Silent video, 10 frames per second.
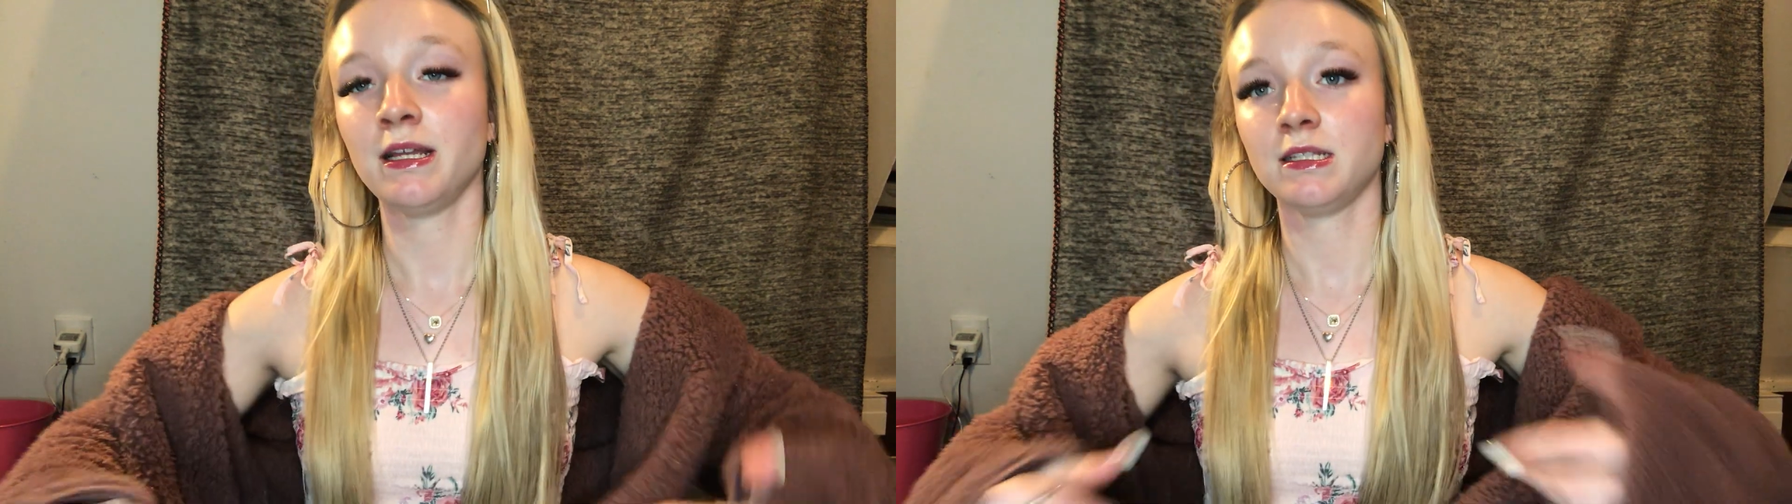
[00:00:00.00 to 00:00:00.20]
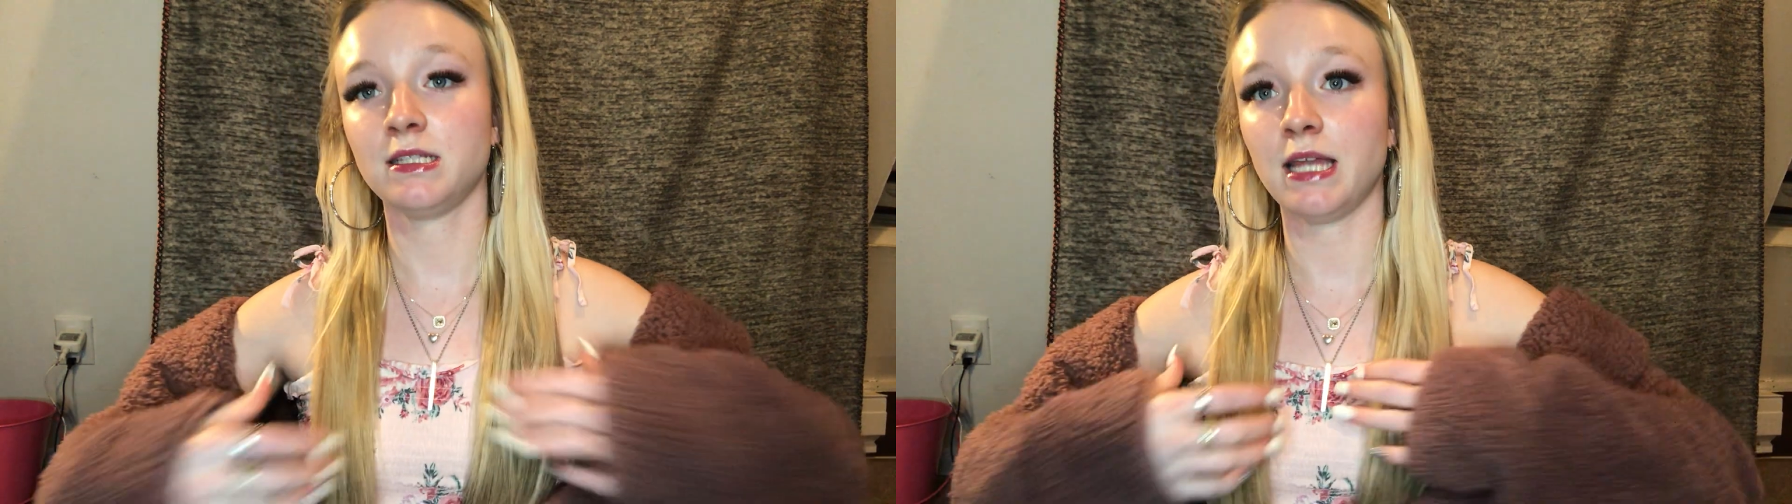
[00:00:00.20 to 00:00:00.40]

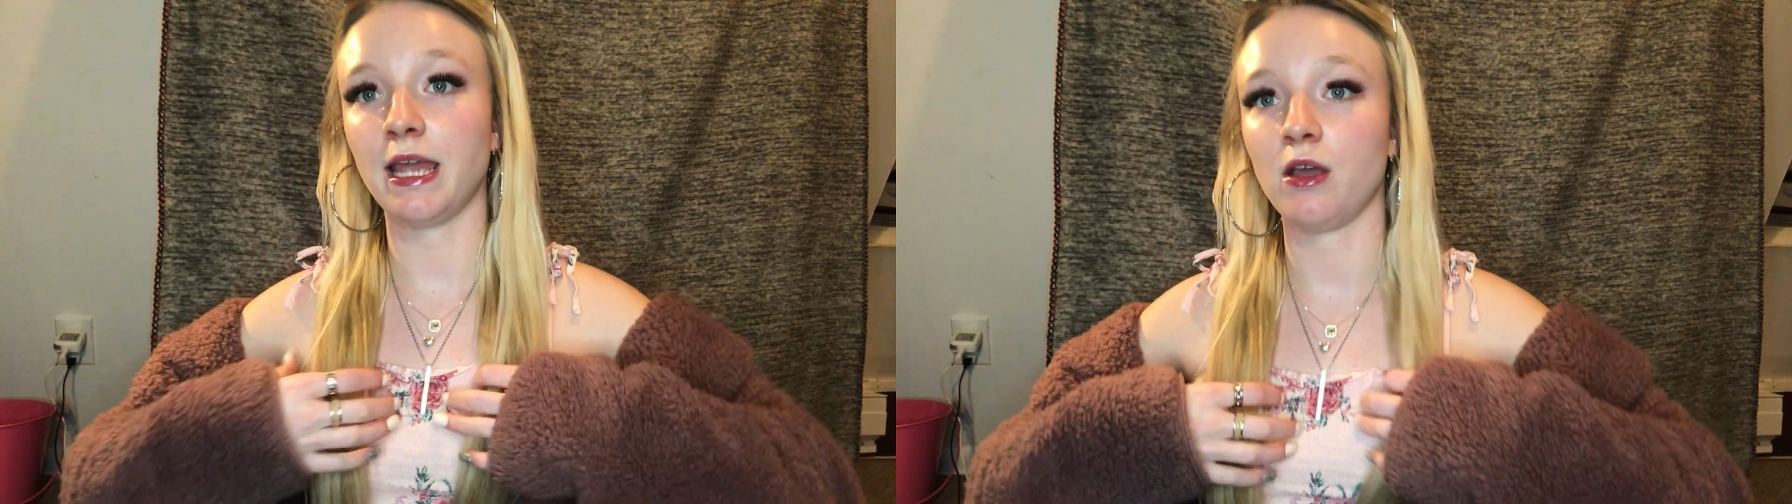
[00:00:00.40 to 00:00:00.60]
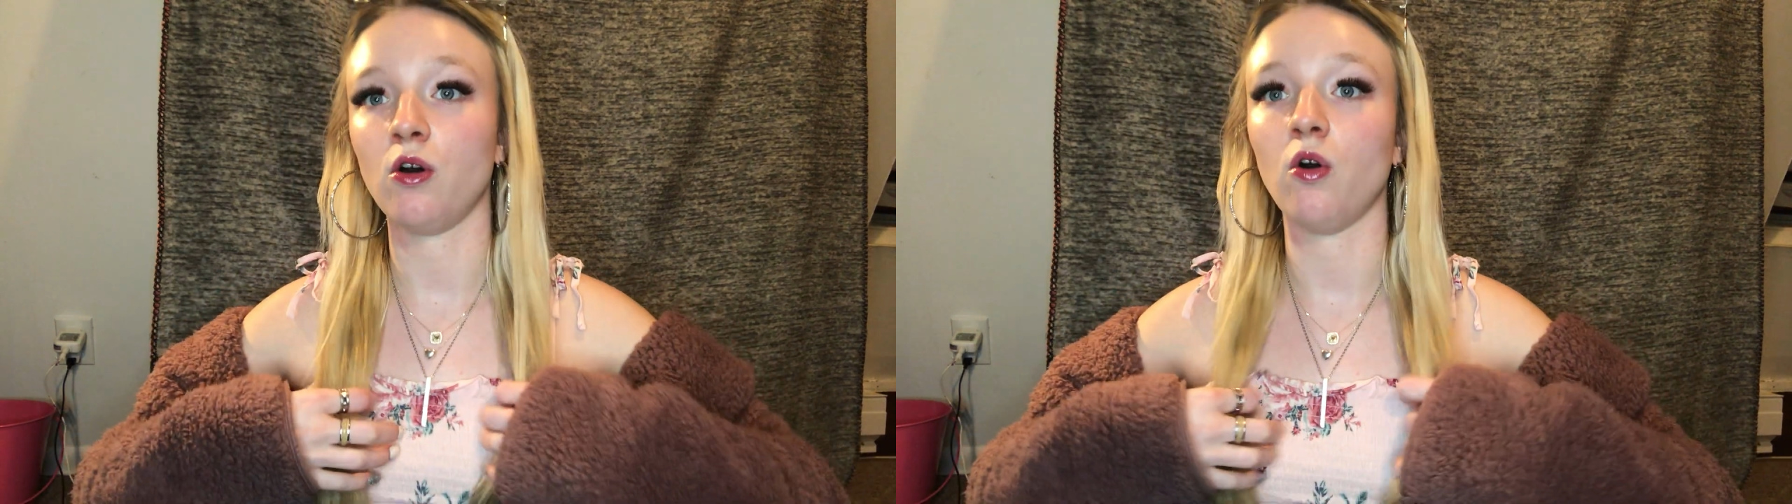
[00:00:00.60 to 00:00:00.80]

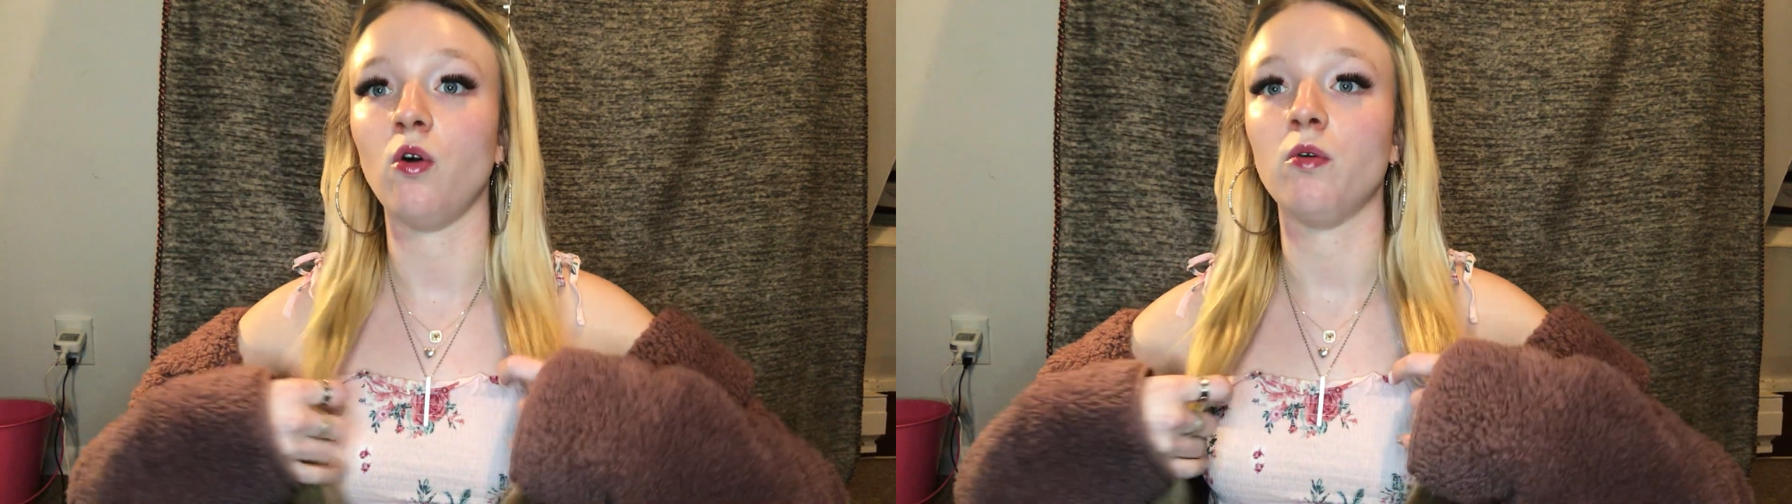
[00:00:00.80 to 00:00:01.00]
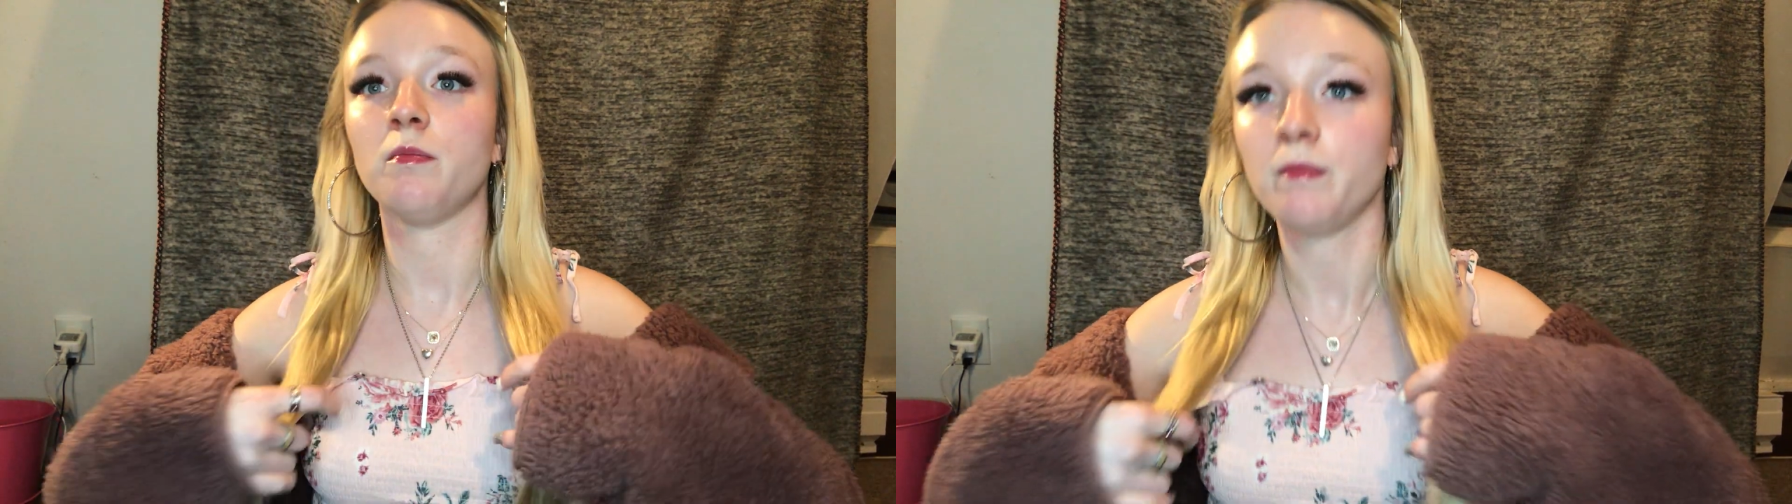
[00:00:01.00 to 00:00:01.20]
staying
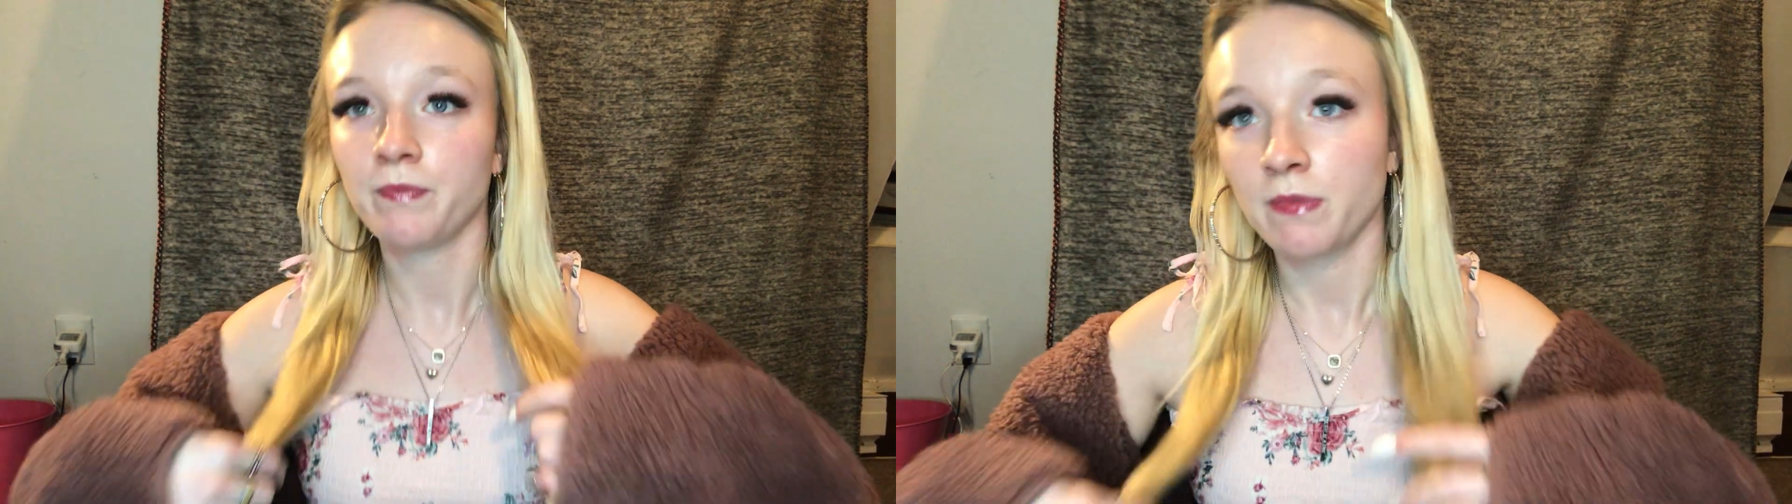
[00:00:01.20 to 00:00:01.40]
home